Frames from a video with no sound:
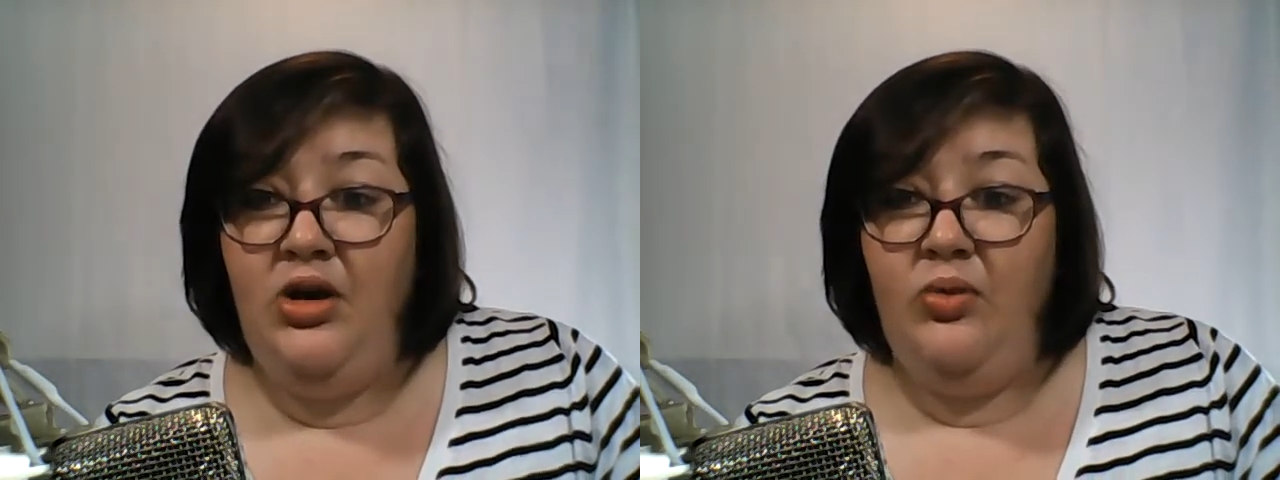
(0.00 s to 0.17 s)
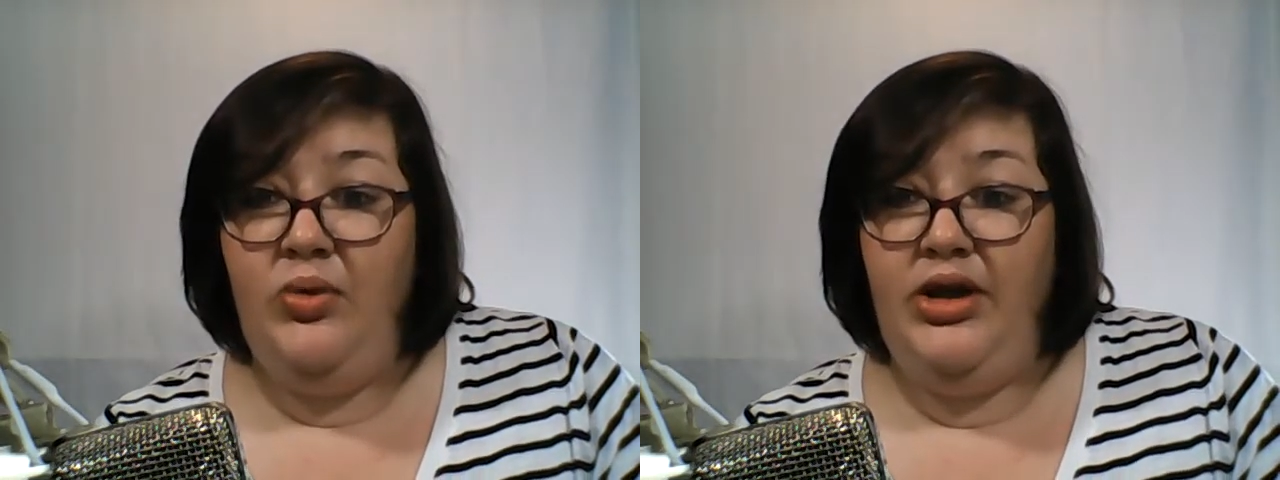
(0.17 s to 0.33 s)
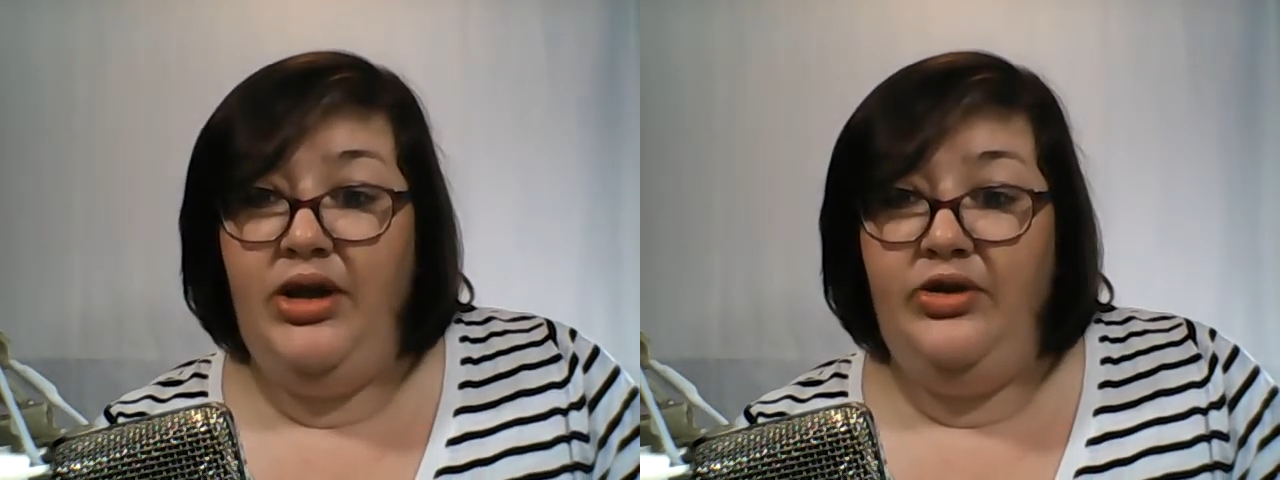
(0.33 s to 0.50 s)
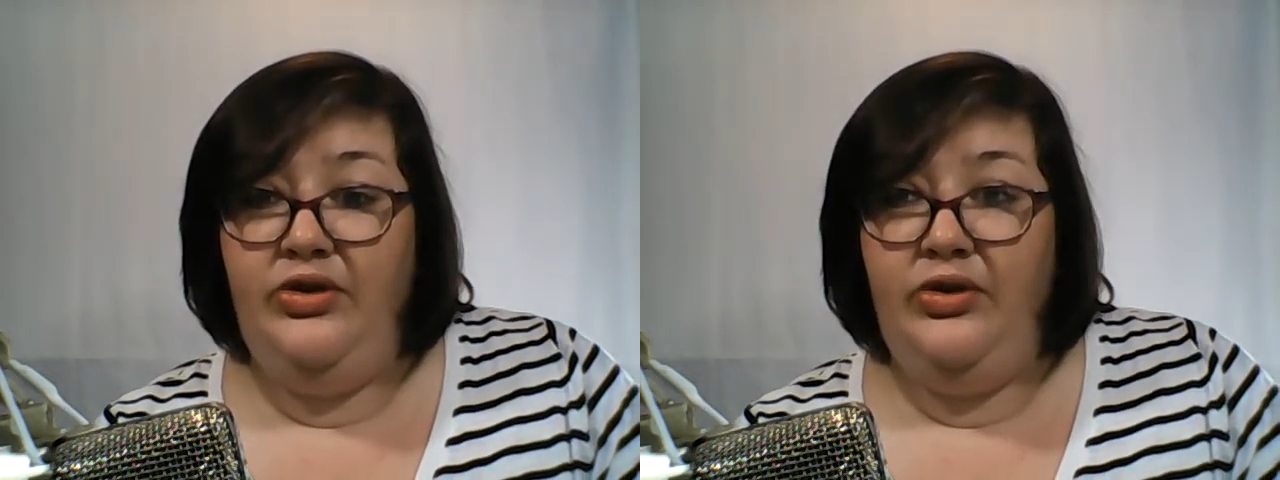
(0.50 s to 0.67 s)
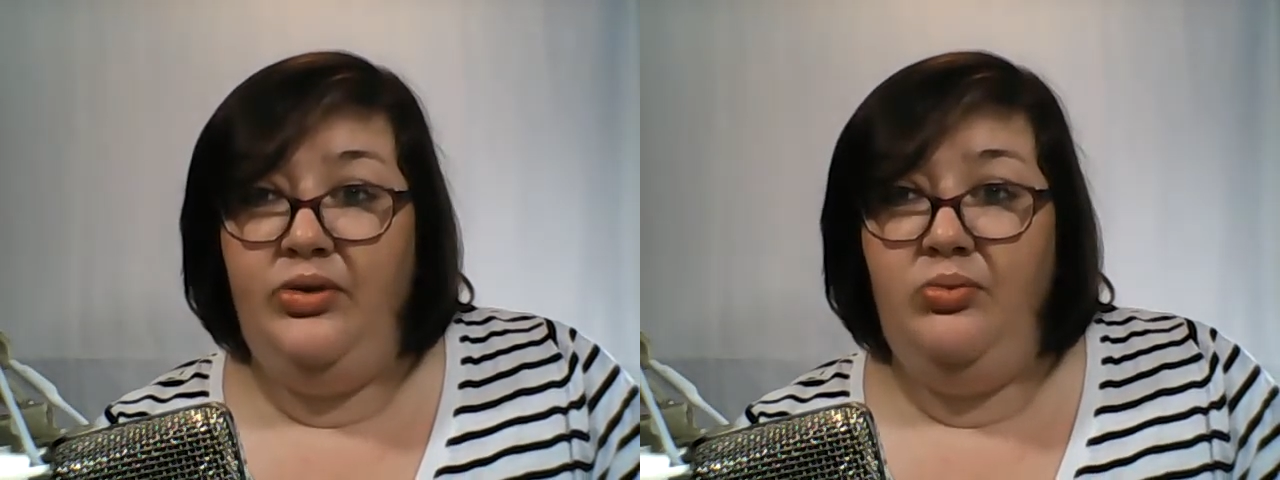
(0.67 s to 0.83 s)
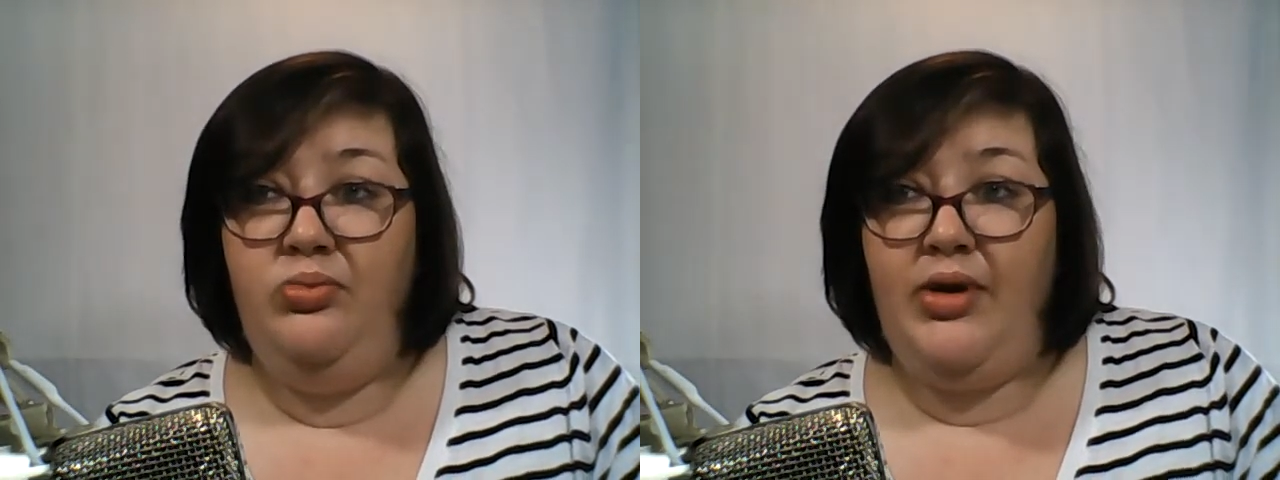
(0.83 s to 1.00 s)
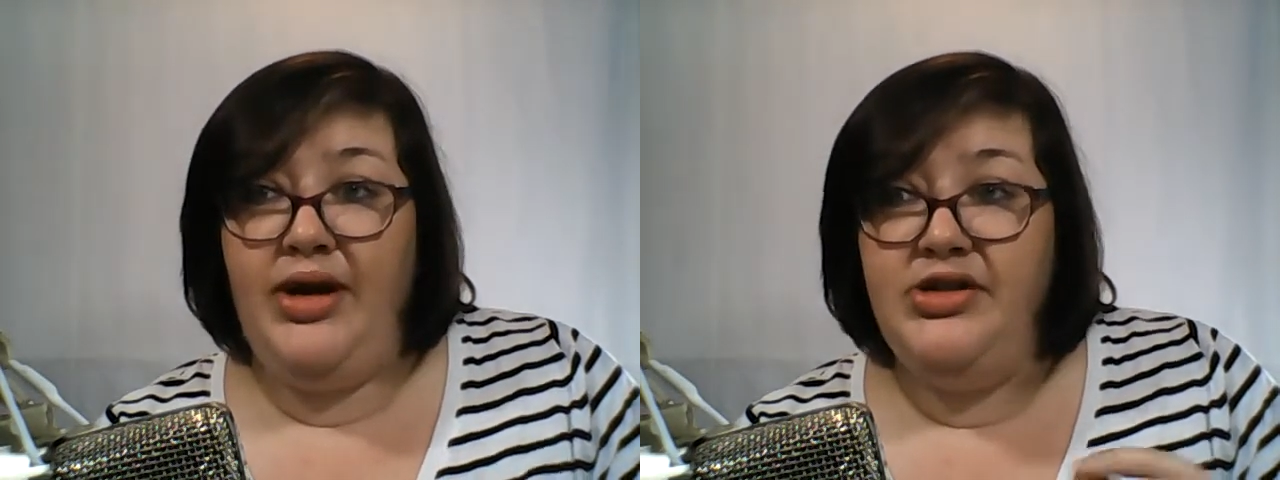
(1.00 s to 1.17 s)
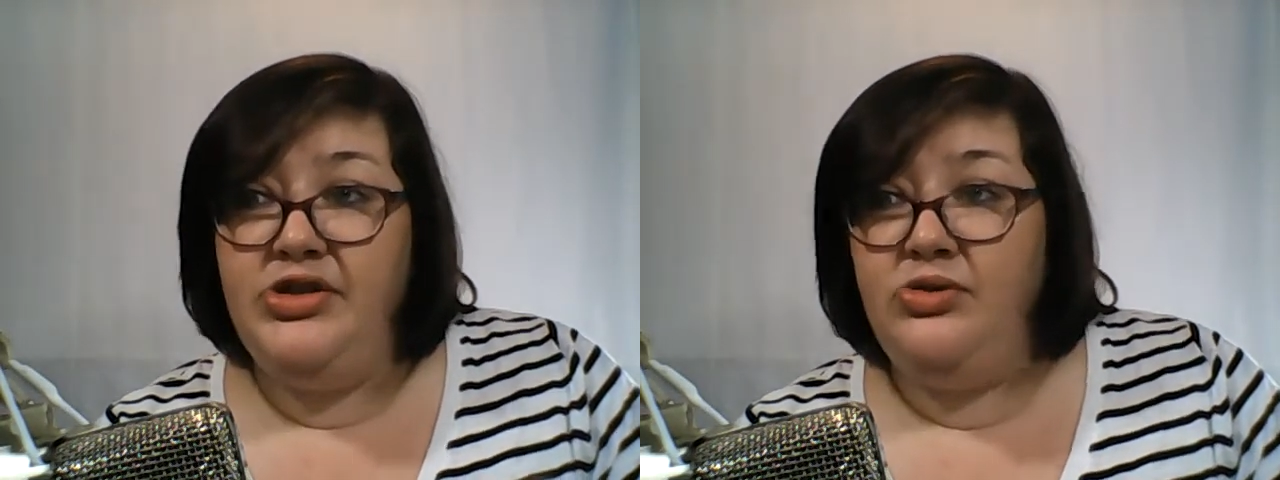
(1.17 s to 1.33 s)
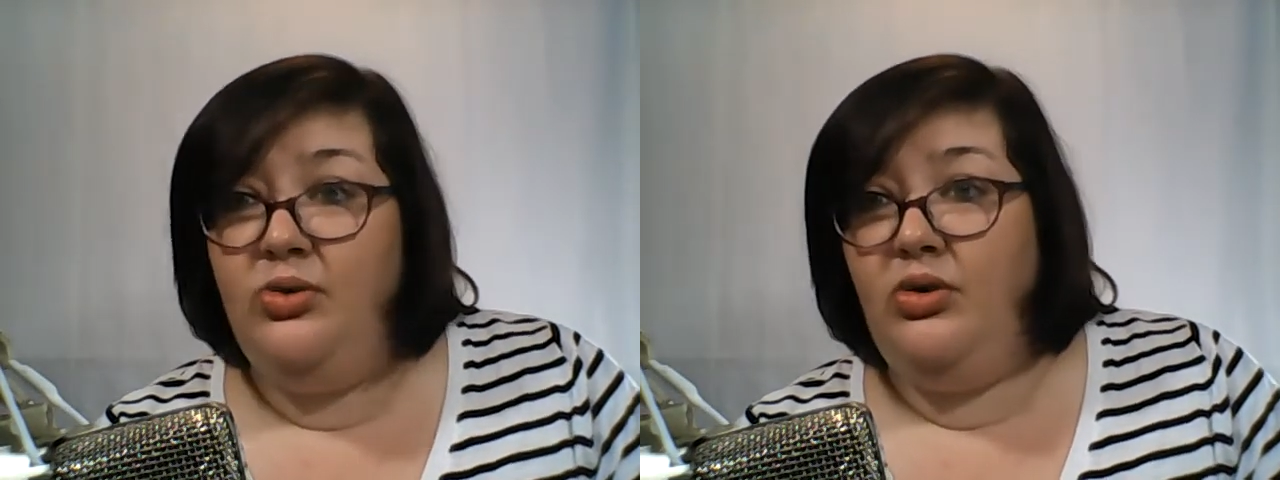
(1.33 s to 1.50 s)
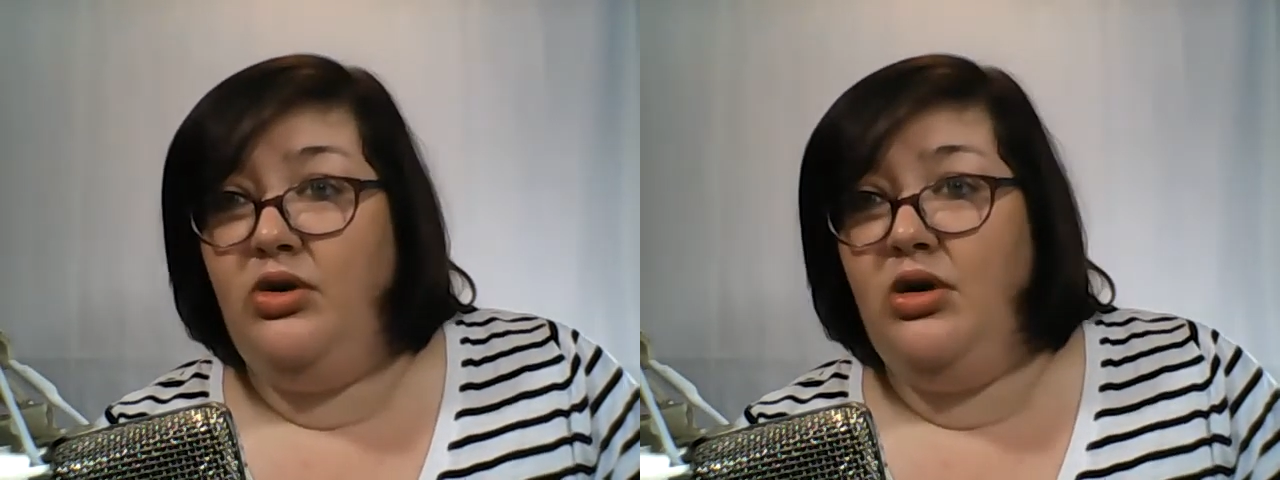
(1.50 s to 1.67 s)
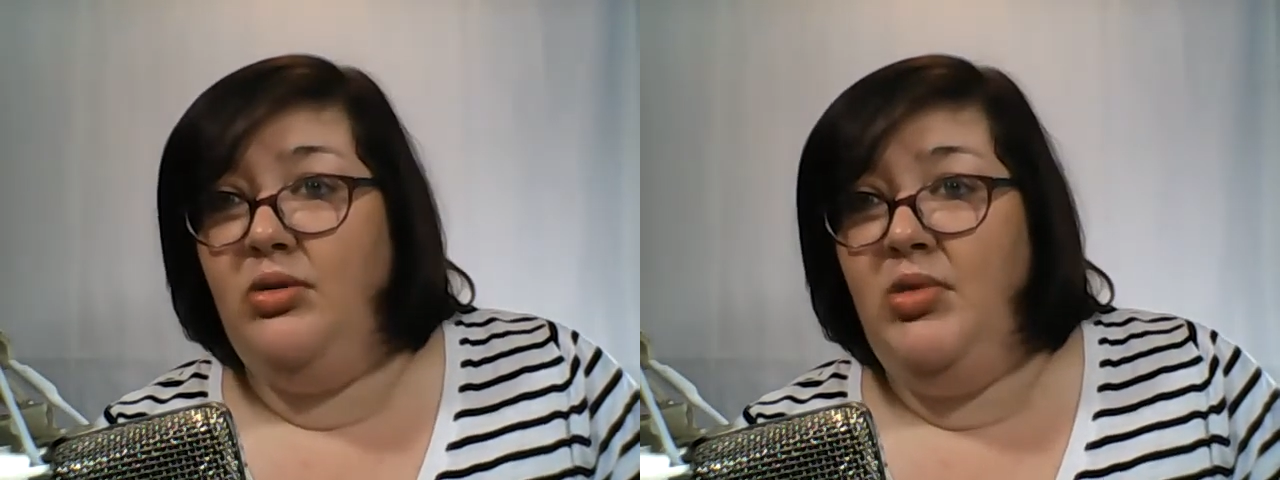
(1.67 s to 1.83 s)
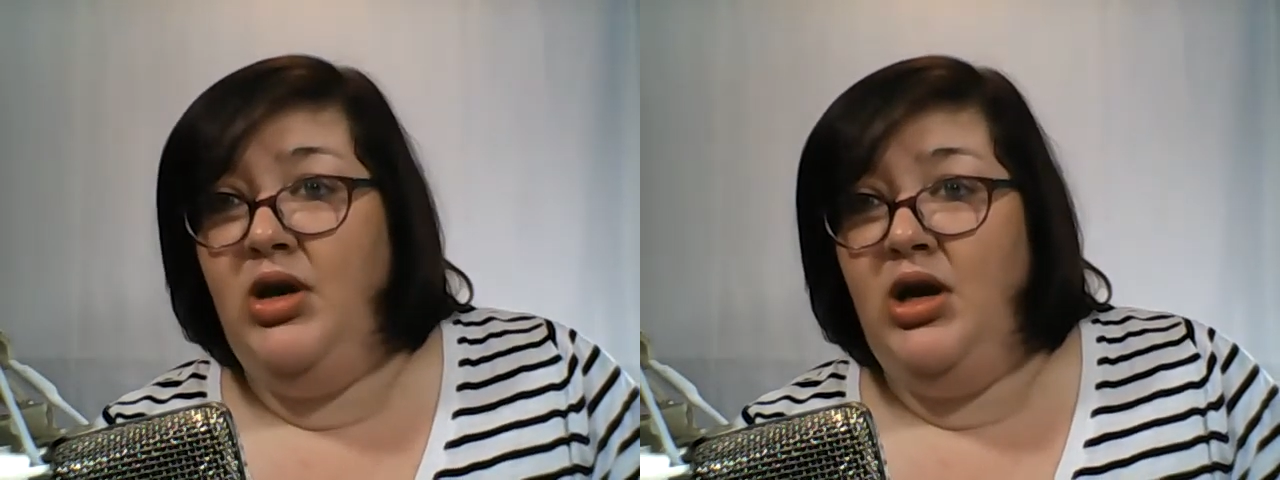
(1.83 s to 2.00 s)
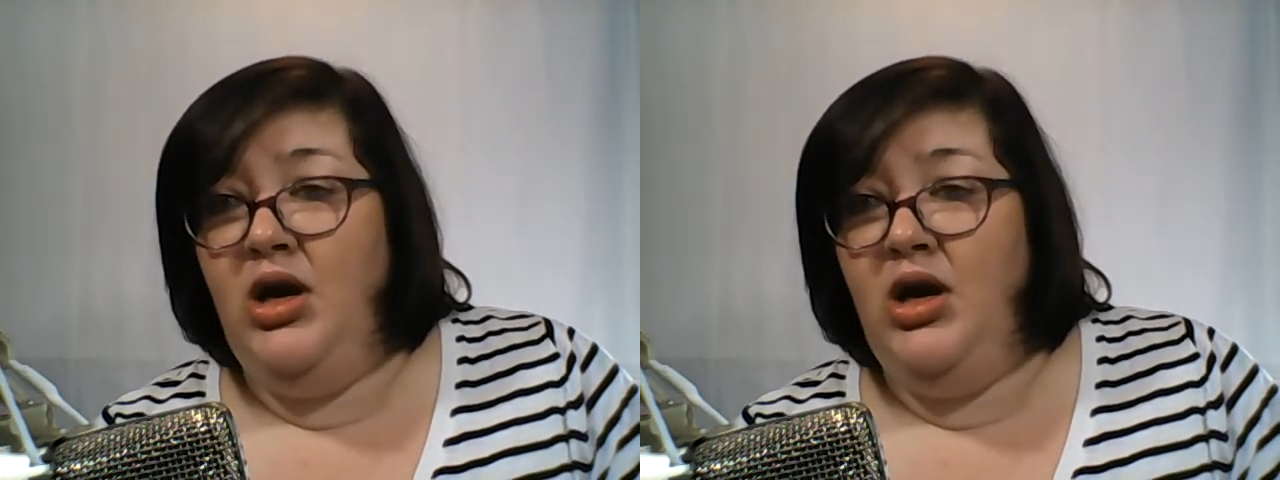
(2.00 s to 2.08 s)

We need to brainstorm